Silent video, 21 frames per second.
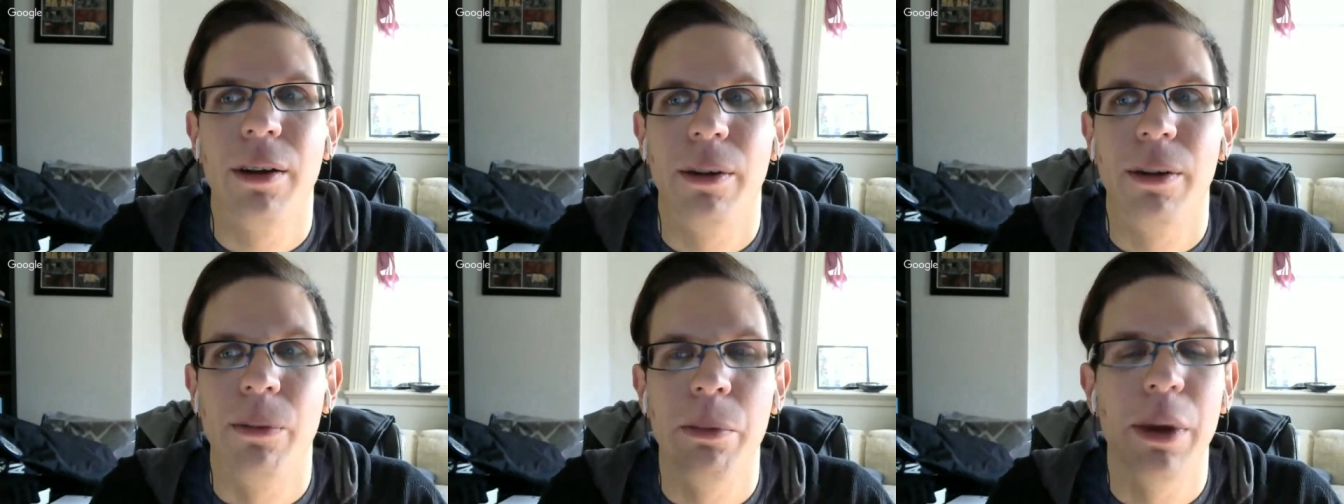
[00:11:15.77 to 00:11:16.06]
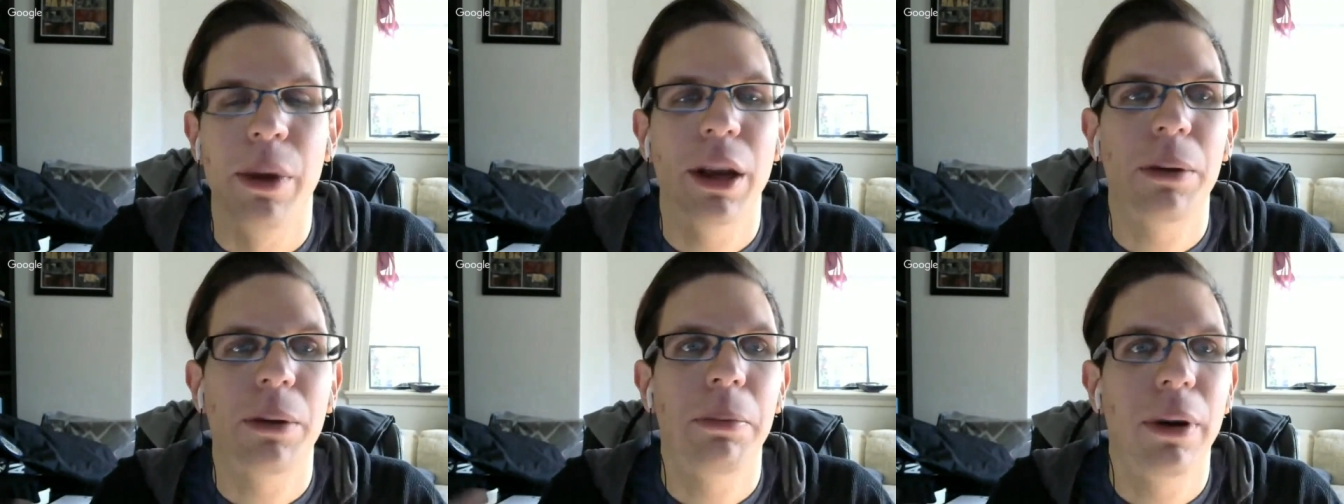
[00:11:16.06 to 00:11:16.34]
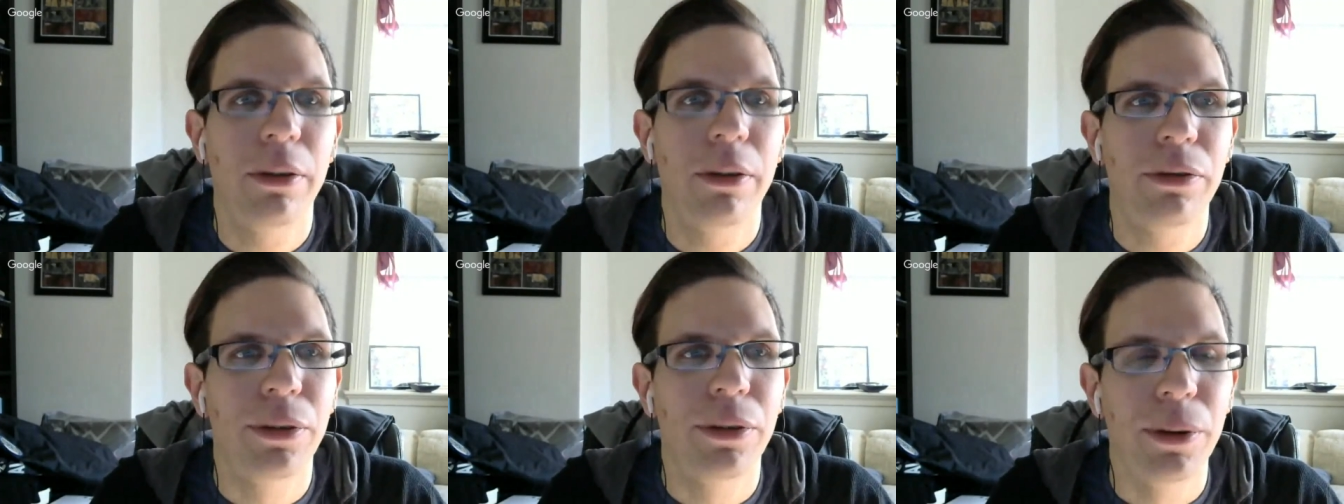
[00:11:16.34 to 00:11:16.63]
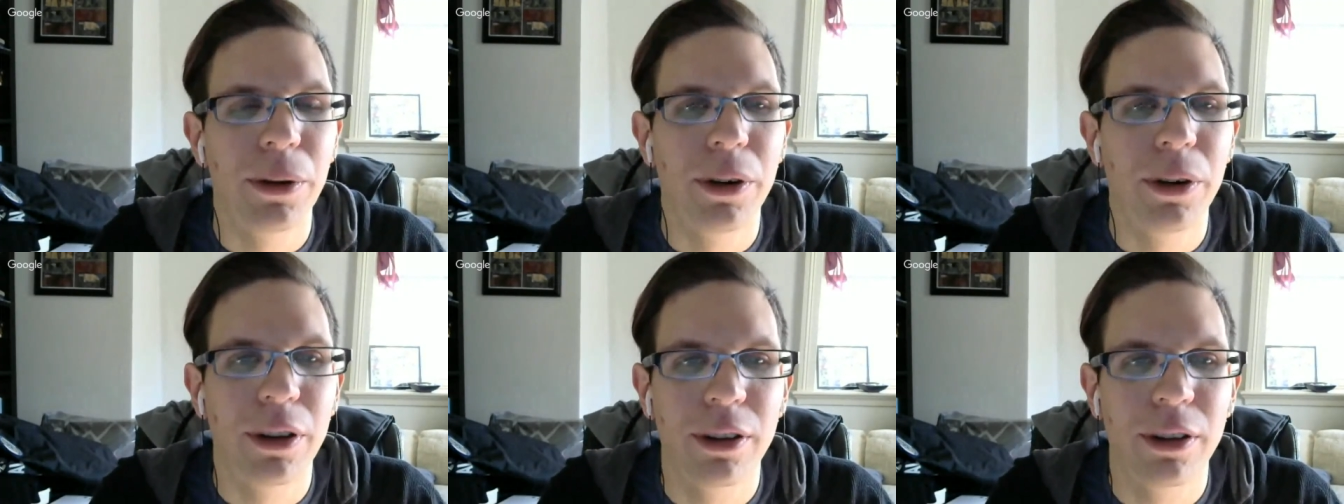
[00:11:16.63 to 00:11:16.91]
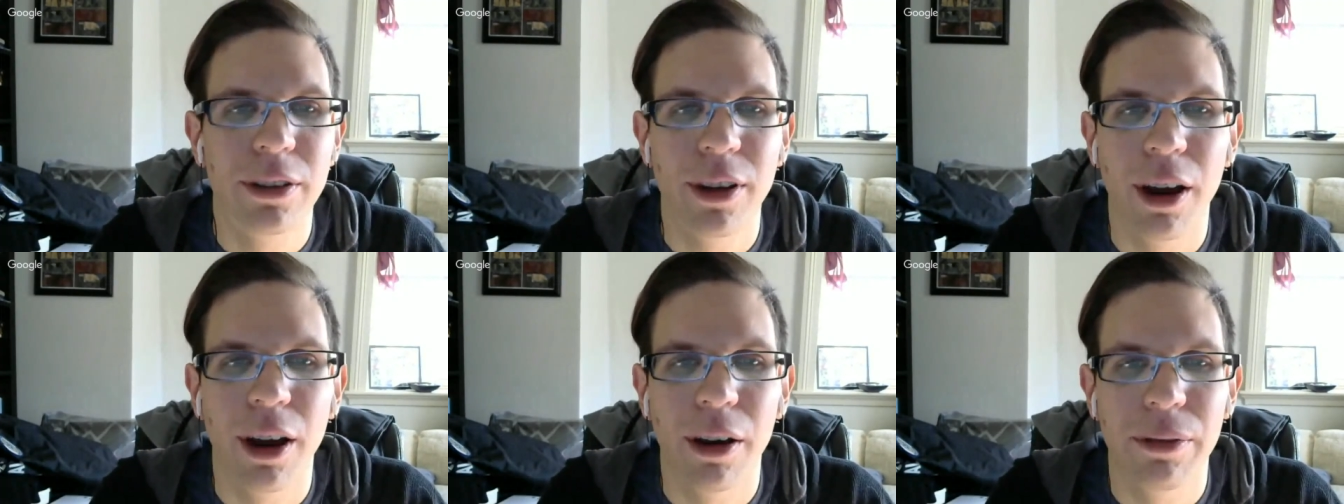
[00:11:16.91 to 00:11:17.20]
make my food and
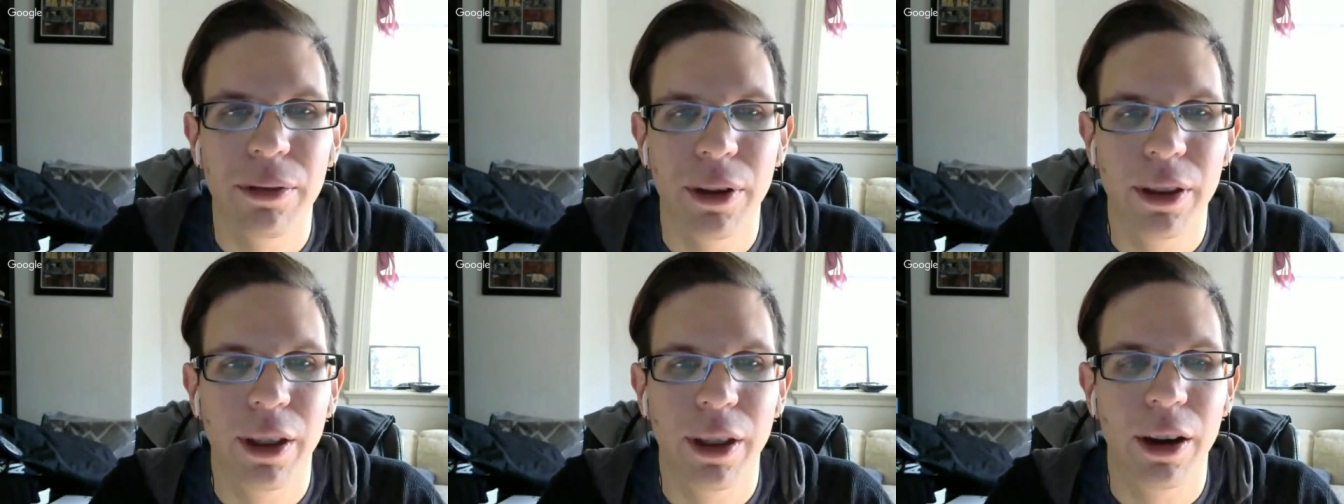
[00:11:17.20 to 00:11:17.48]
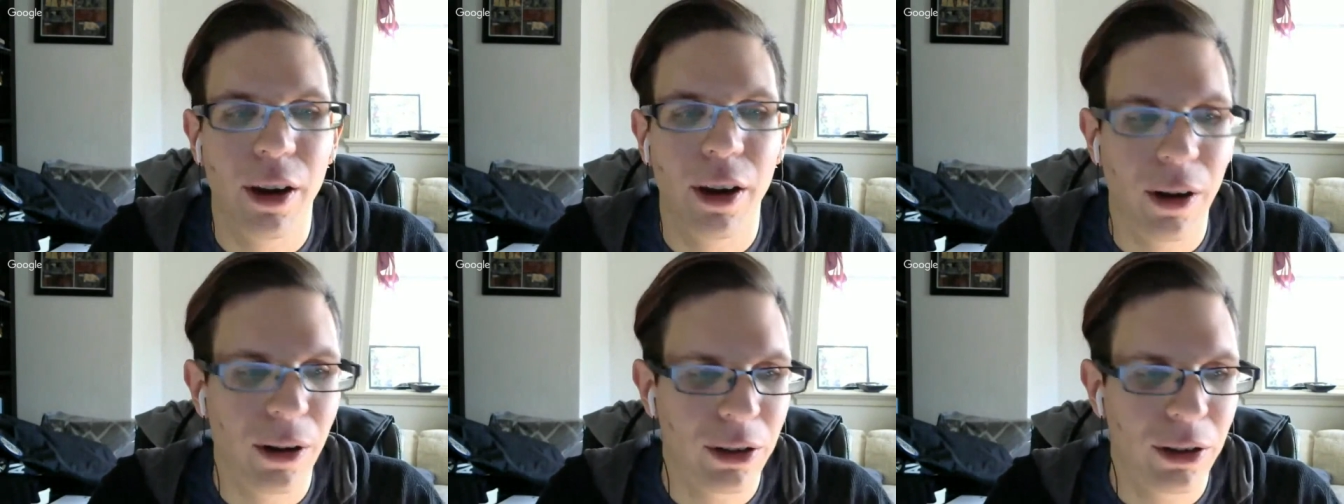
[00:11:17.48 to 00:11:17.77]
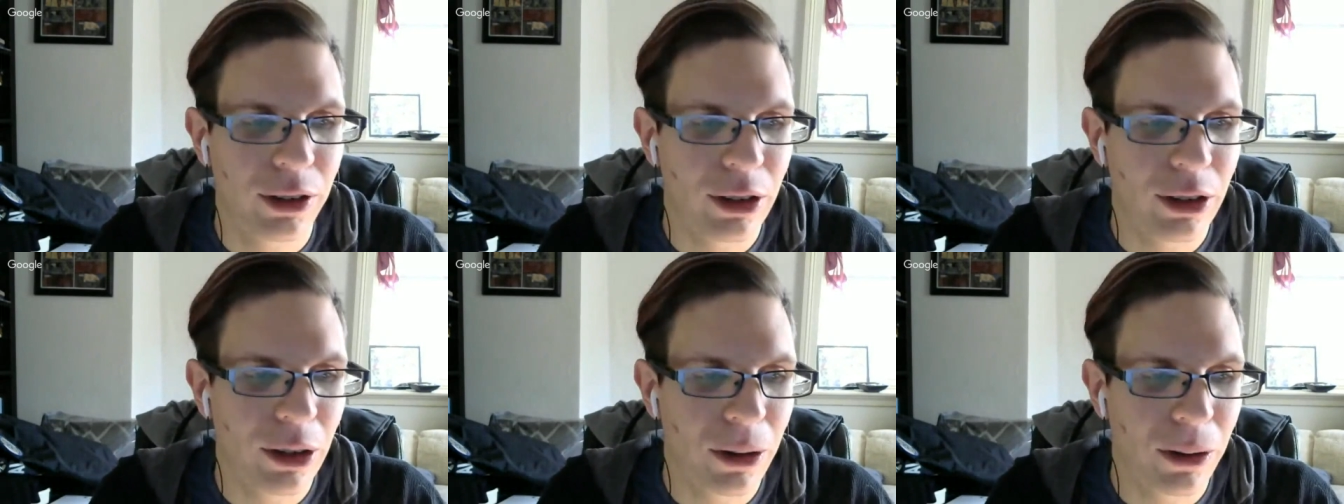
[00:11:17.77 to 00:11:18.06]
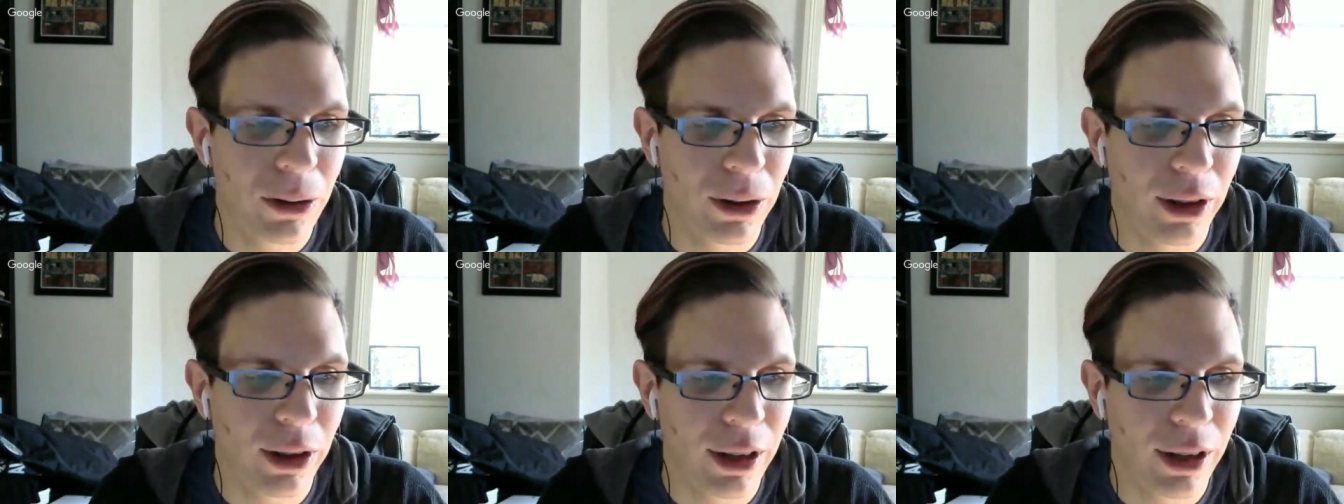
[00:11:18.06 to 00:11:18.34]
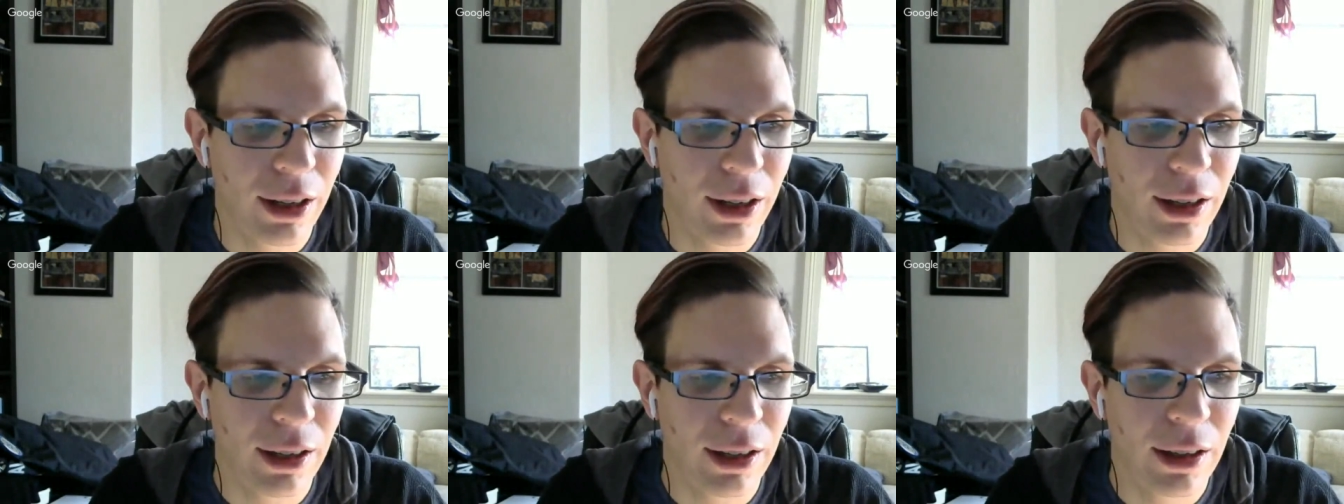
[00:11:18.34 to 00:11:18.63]
stuff, and then also
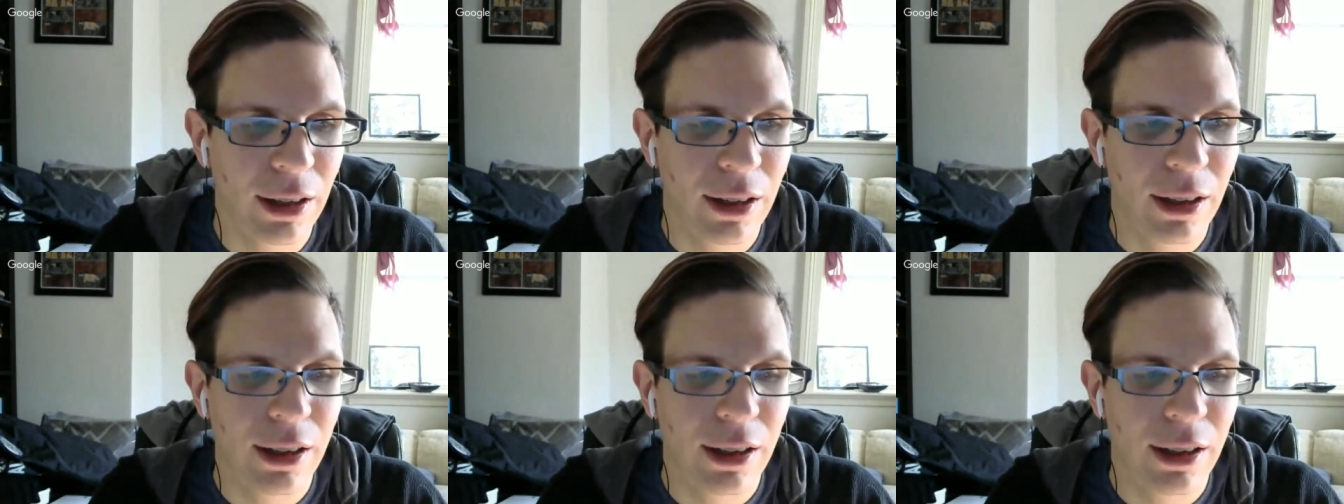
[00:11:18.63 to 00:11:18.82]
like